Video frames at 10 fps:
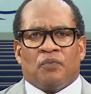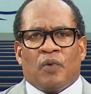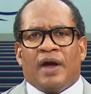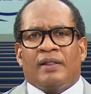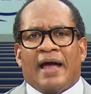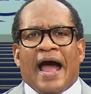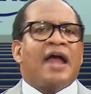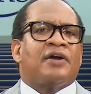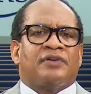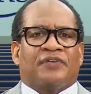Well,
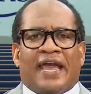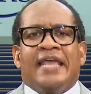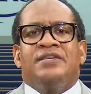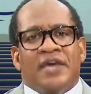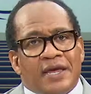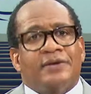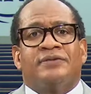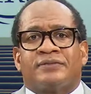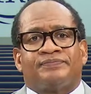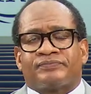I heard for eight
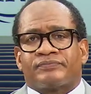years